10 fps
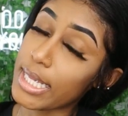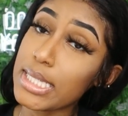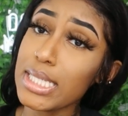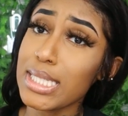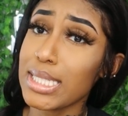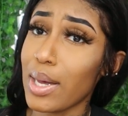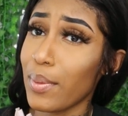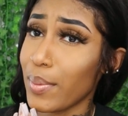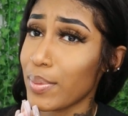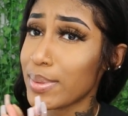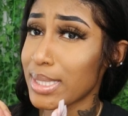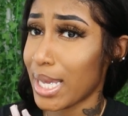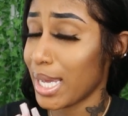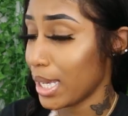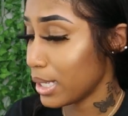This is so
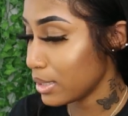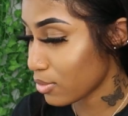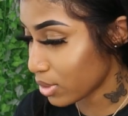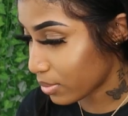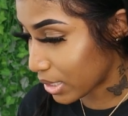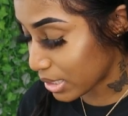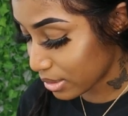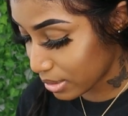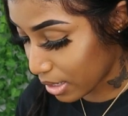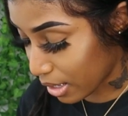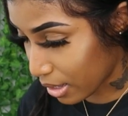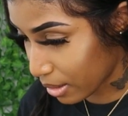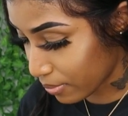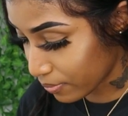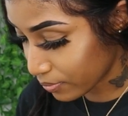sad. During the processing
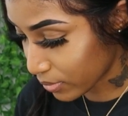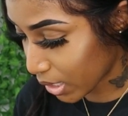time,